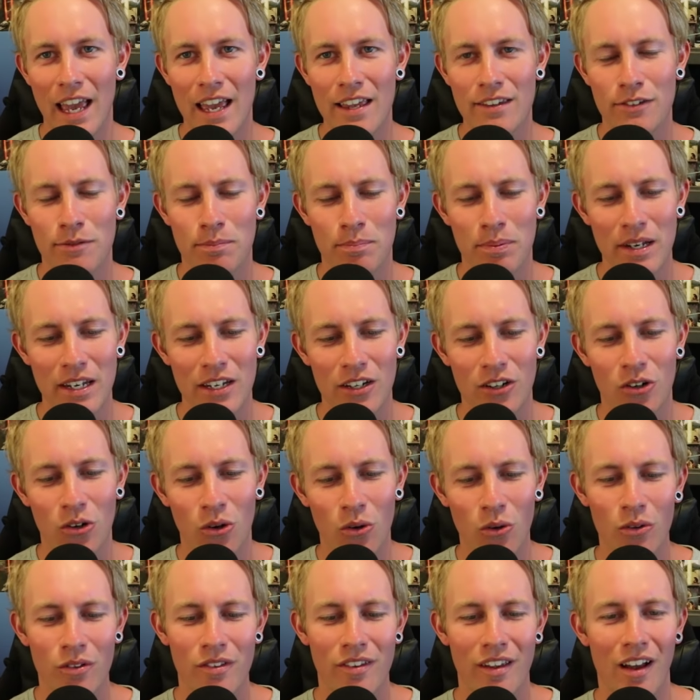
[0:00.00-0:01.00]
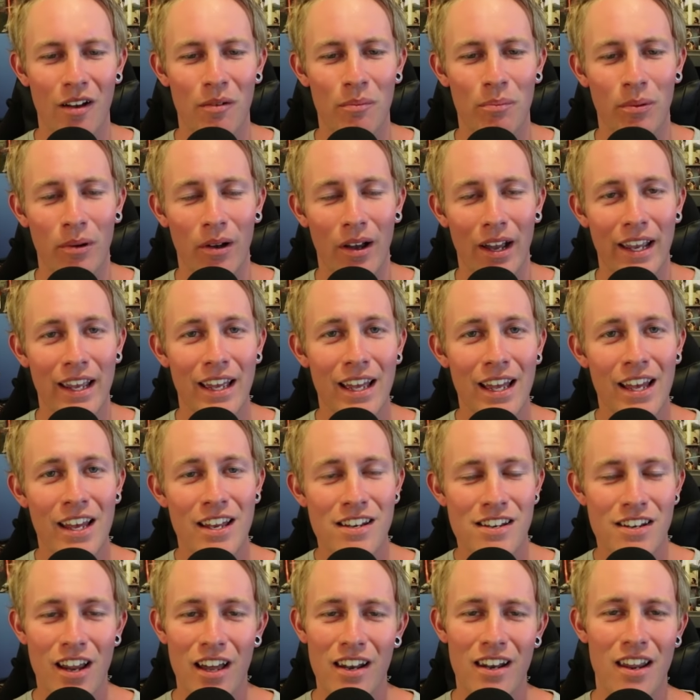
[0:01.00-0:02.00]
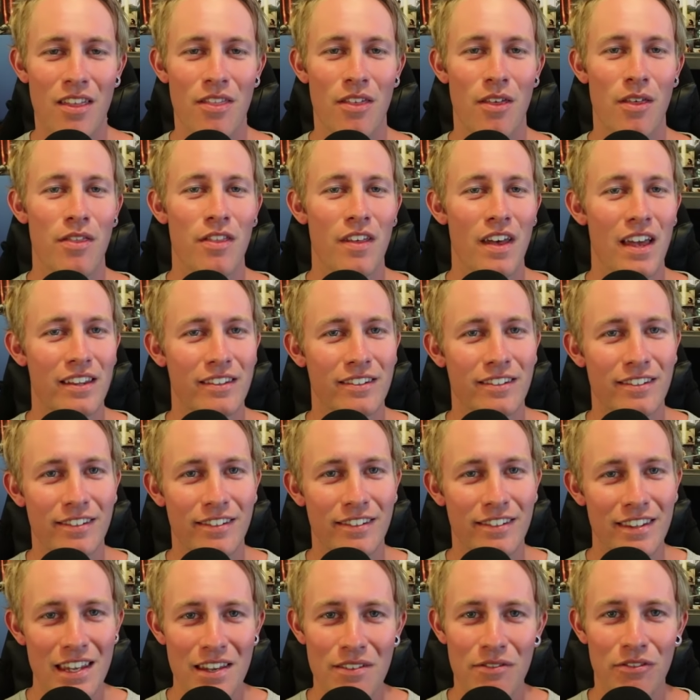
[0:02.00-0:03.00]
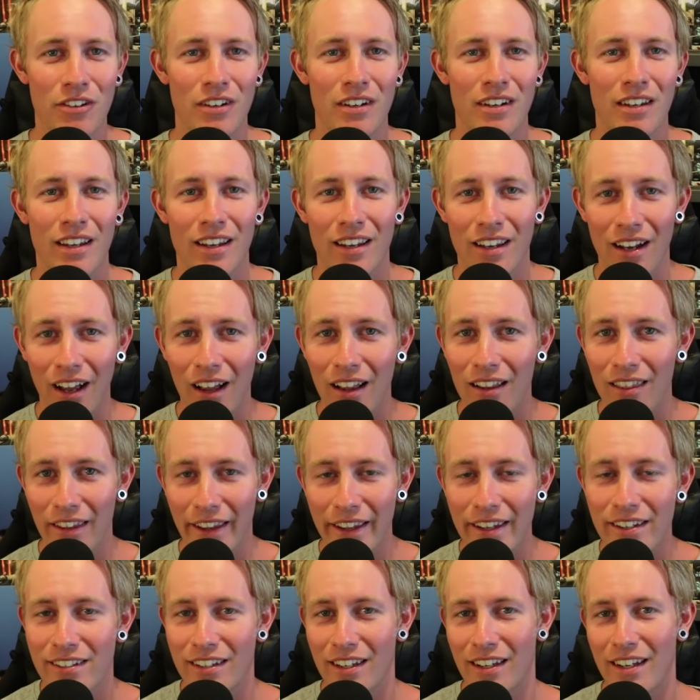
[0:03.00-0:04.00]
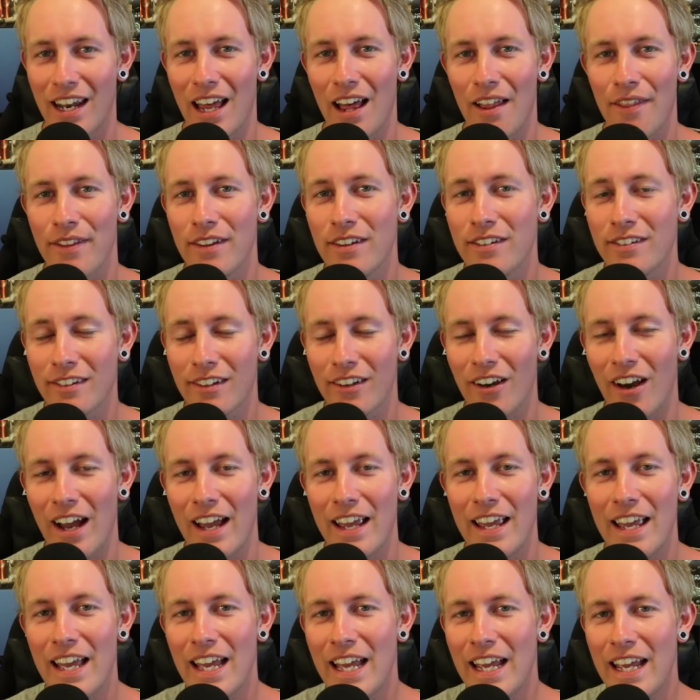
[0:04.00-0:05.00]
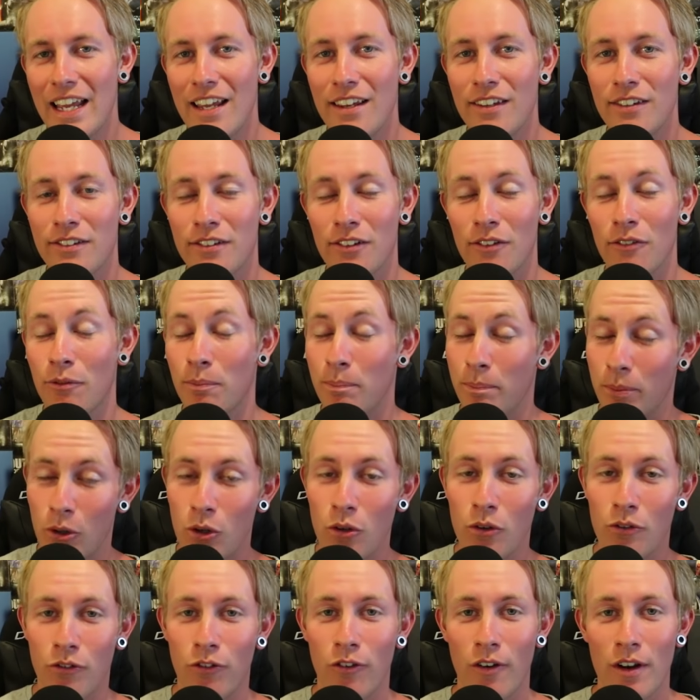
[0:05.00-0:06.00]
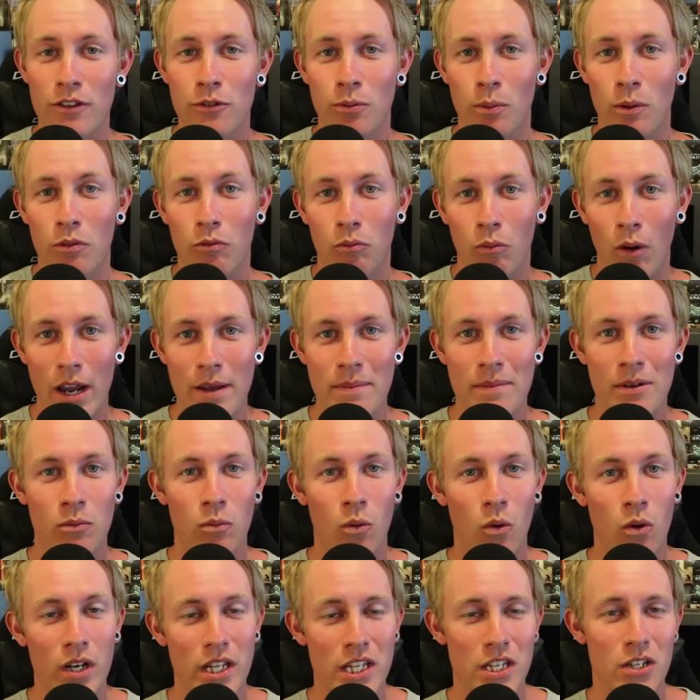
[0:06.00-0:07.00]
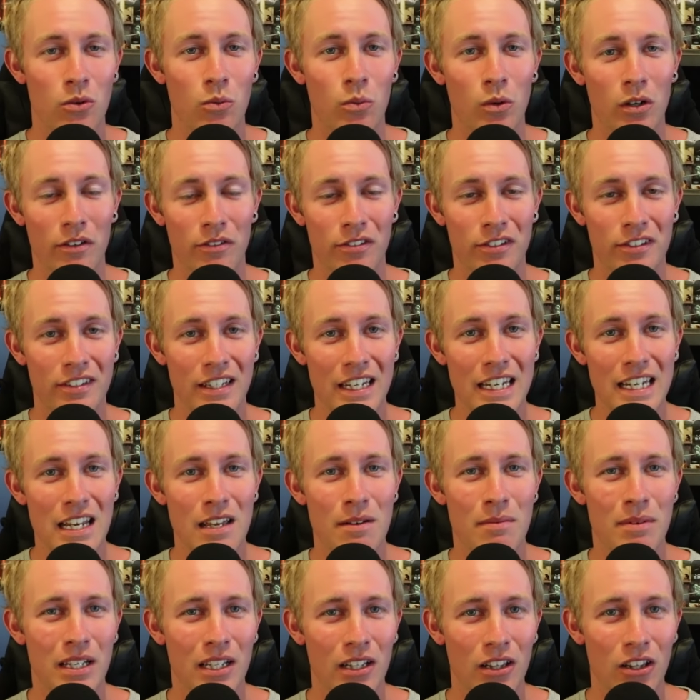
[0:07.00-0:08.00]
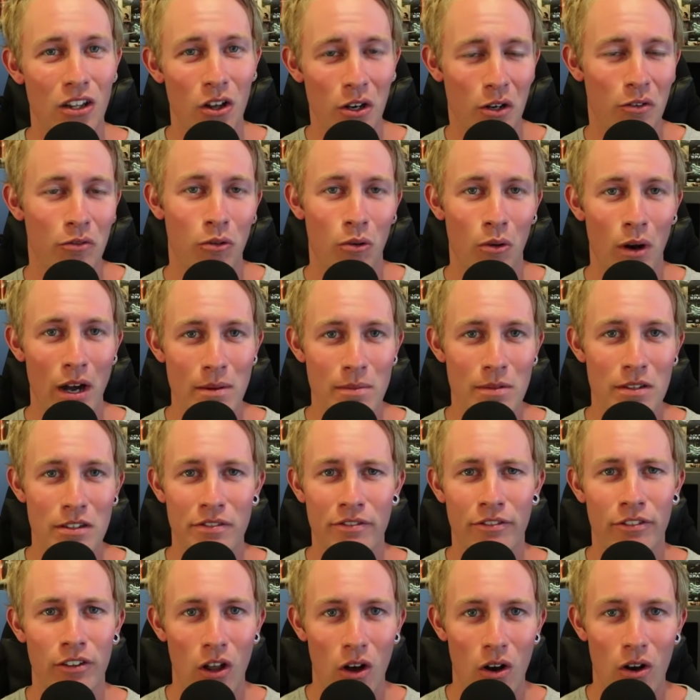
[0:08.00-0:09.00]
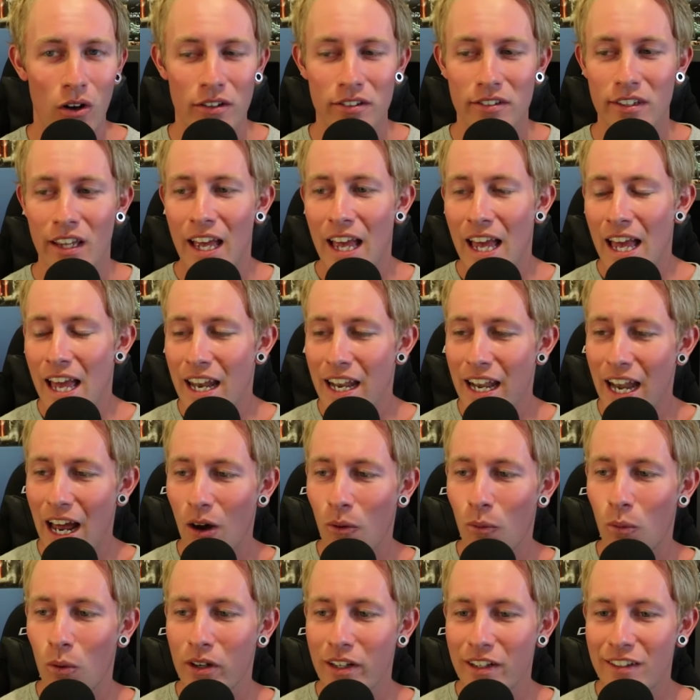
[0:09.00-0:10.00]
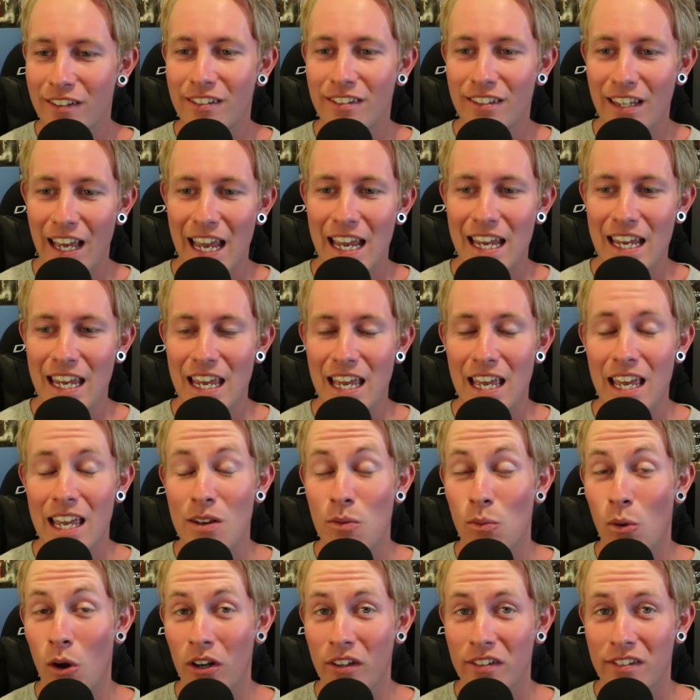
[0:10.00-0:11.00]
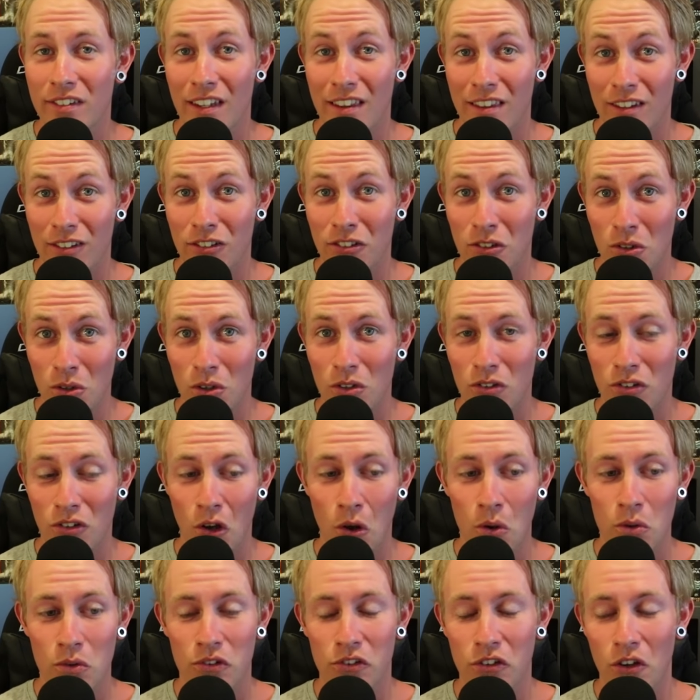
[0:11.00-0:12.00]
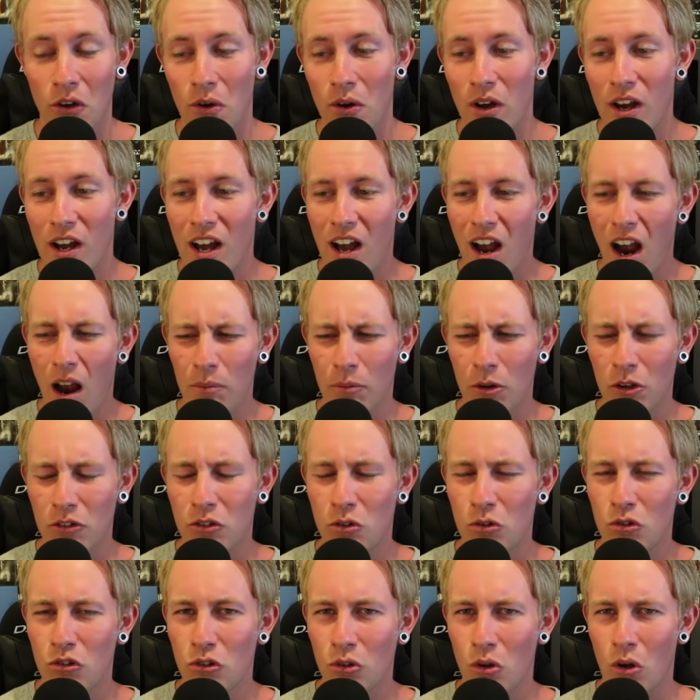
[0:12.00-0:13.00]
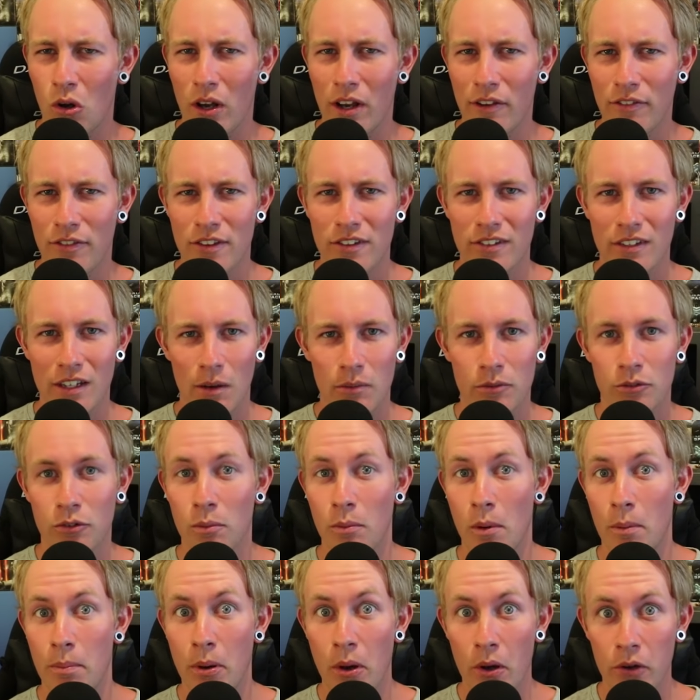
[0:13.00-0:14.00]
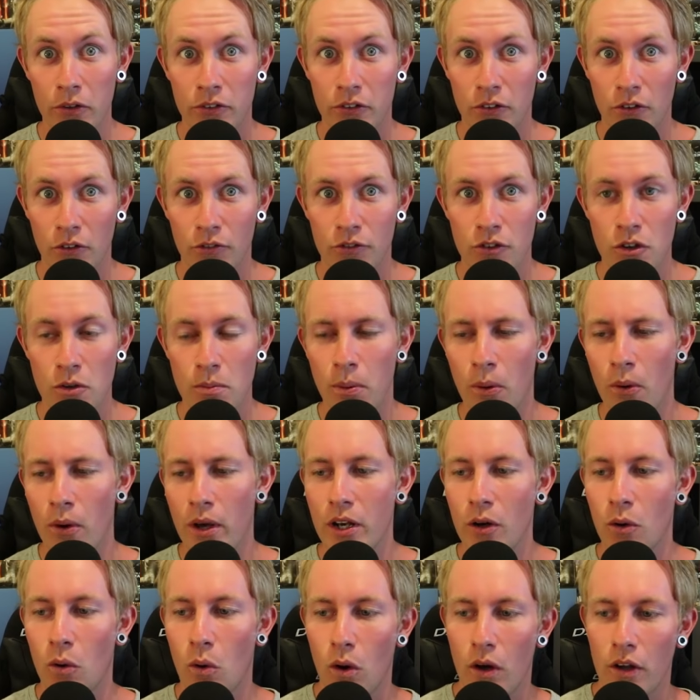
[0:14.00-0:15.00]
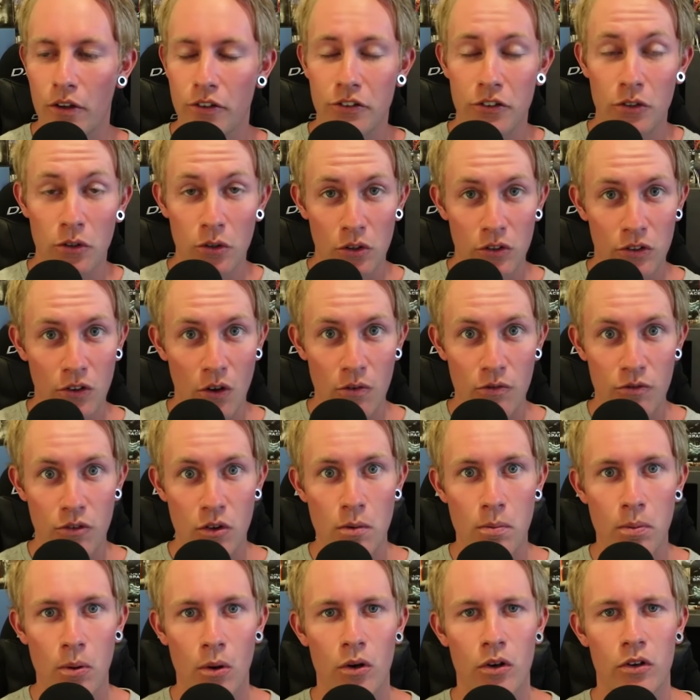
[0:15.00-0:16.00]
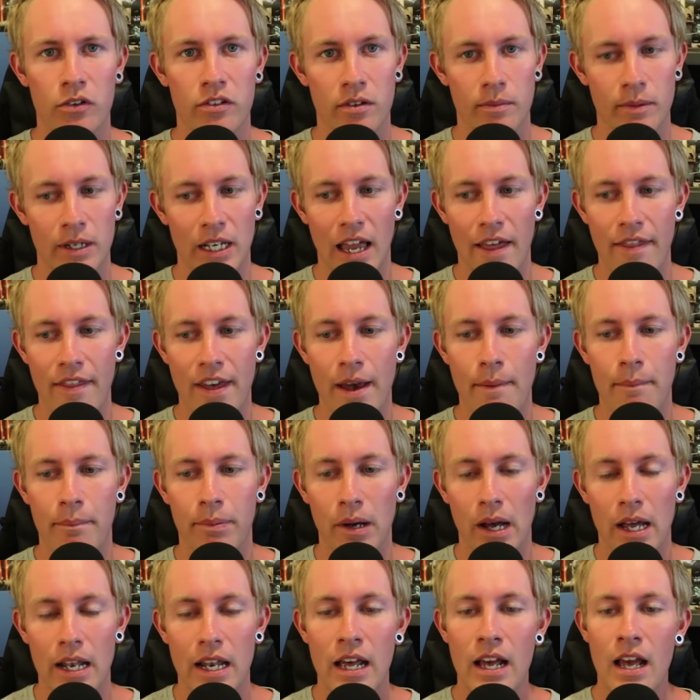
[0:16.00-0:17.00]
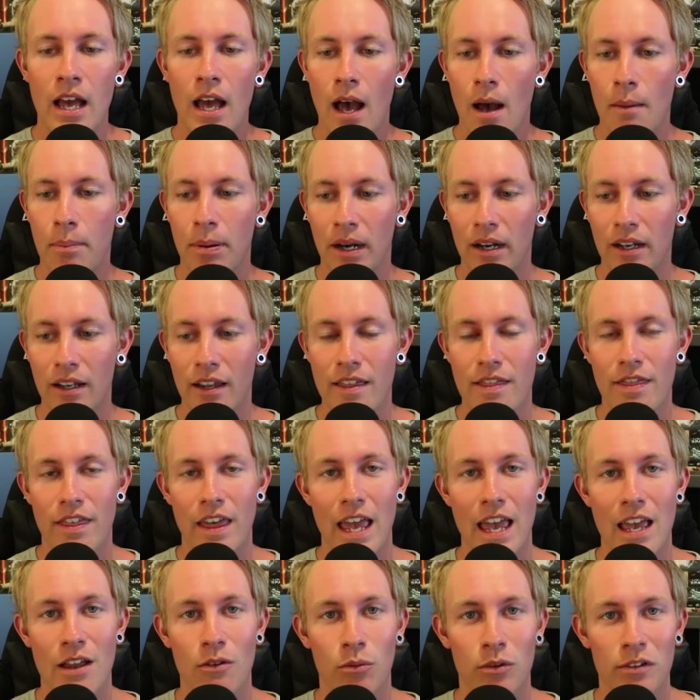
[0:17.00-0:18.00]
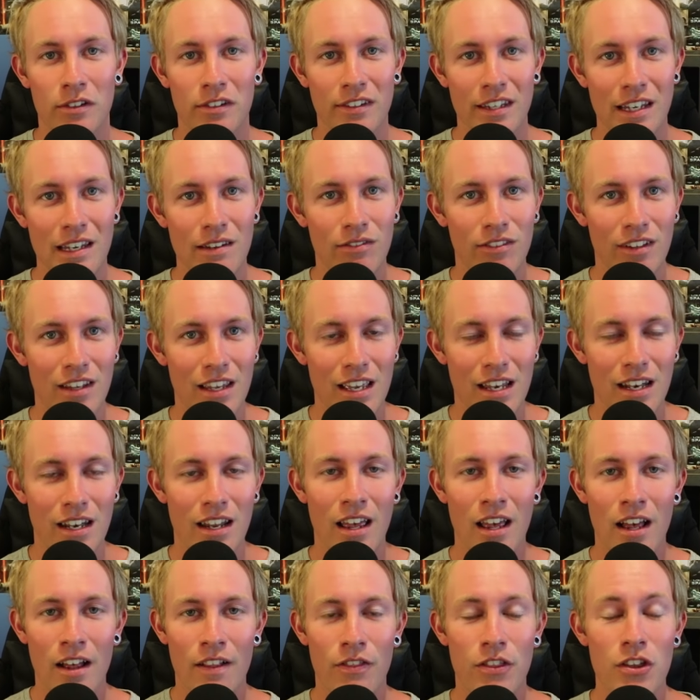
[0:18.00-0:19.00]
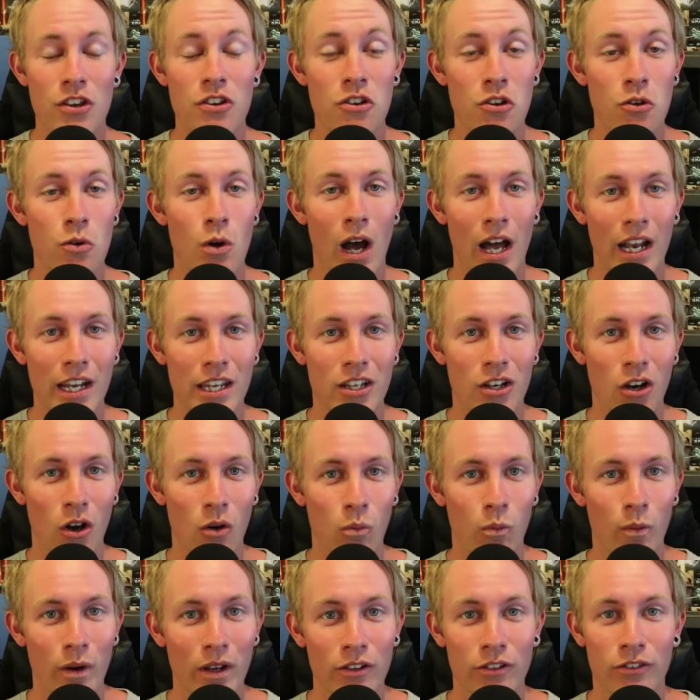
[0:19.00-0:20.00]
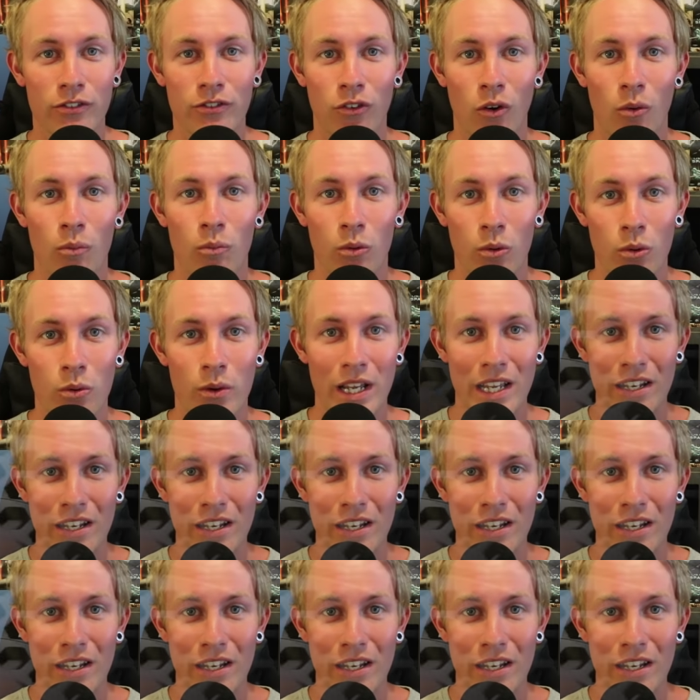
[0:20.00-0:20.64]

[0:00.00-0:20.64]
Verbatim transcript: has been called out by none other than Steven Garletta. Now this guy is good friends with Raymond Warner. You would have seen him in a lot of Raymond's vlogs. Now what he's saying here, he works at the Scooter Zone, so I'm not too sure if this comes from a personal viewpoint or a Scooter Zone viewpoint or something like that, but apparently they had received in the new honeycomb wheels from Root